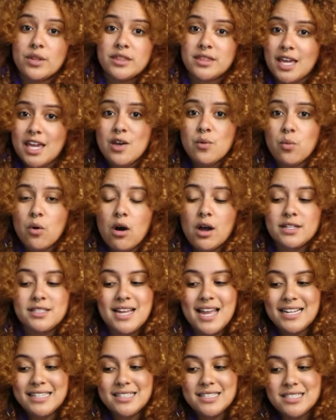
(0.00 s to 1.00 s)
what they want
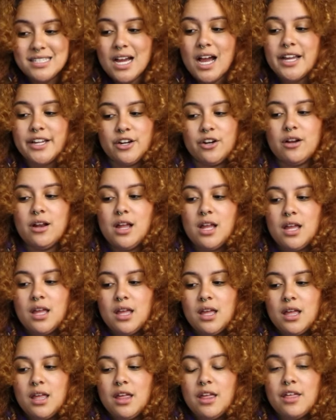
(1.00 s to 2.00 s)
and desire.
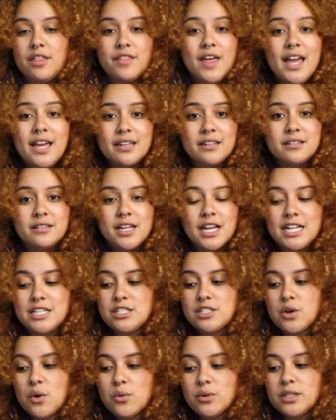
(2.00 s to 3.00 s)
Then,
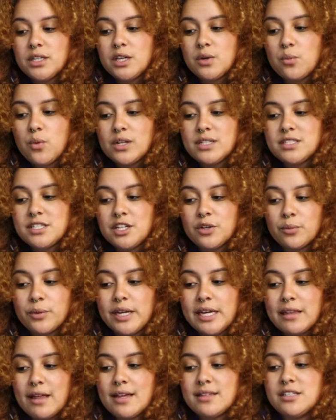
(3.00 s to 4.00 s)
it's only once he
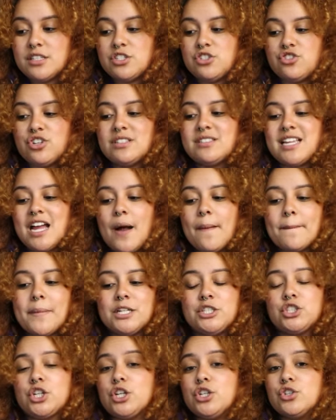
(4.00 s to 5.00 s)
realizes just how
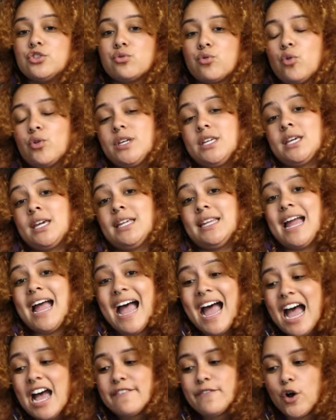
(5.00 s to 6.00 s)
much control he can
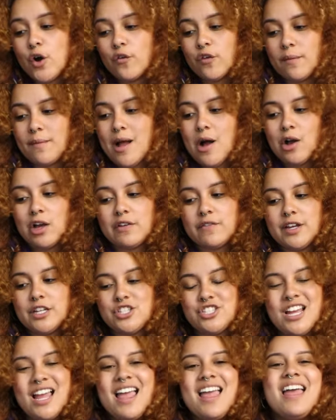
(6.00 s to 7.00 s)
have over
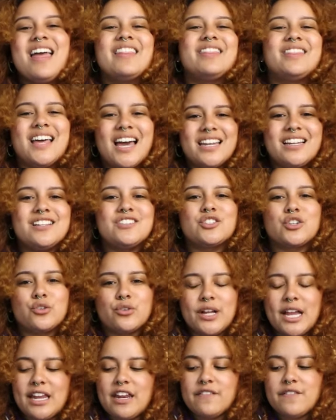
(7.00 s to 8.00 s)
Malkovich that his
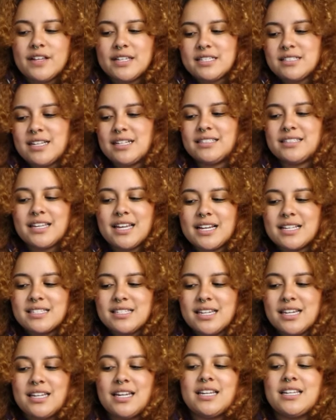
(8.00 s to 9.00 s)
creative instinct kicks
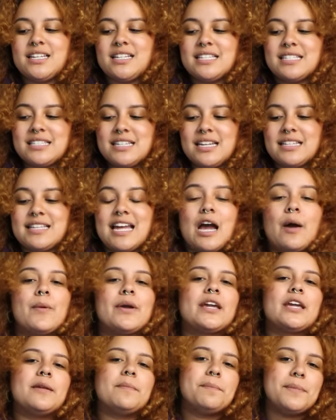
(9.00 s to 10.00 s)
in and he sees how
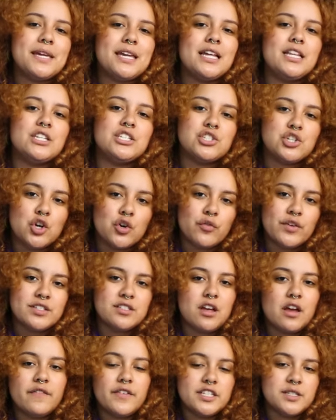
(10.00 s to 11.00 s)
it can be in
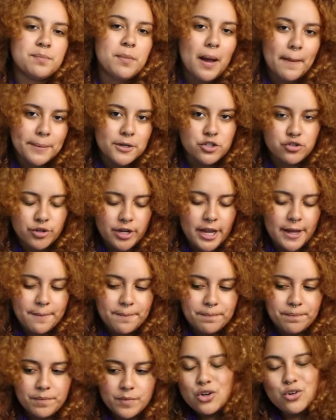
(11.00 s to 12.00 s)
service of his puppetry.
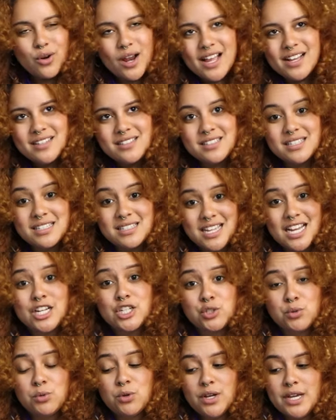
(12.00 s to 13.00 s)
Craig's
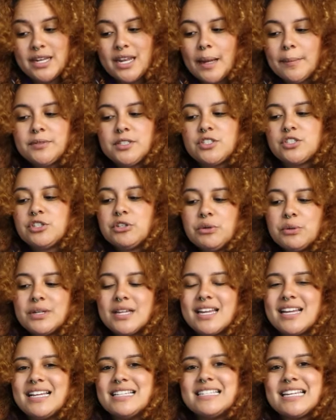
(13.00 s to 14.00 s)
sexual
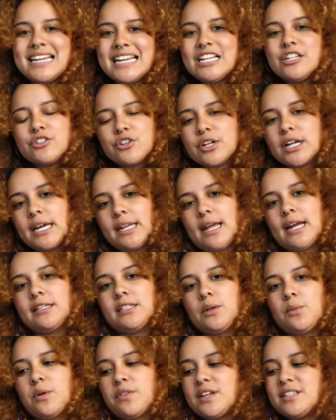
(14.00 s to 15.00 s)
ineptitude is
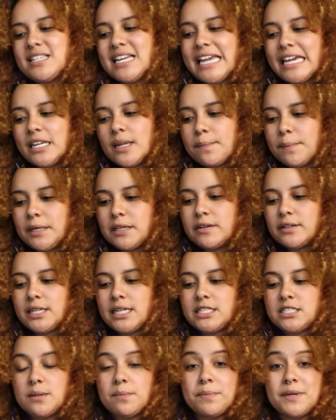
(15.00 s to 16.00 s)
interconnected with his
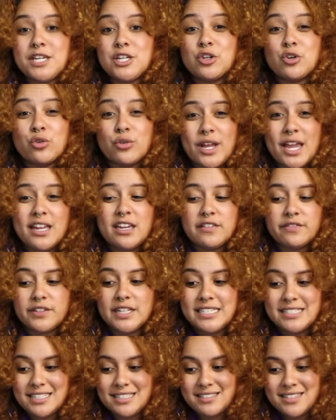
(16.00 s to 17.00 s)
inability to be
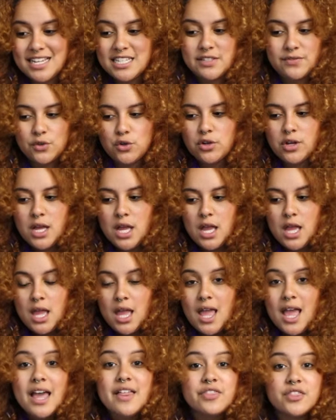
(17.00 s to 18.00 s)
creatively successful,
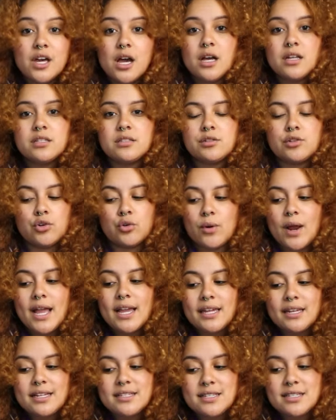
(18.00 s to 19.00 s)
and thus
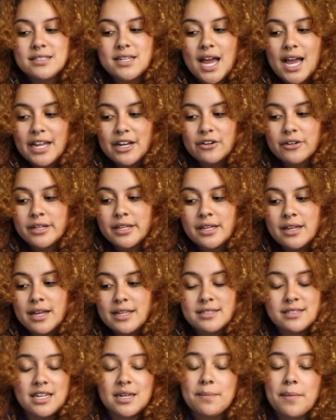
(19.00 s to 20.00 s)
Craig in his entirety,
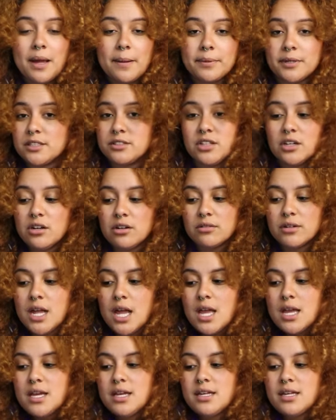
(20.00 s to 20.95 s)
as said by Breton,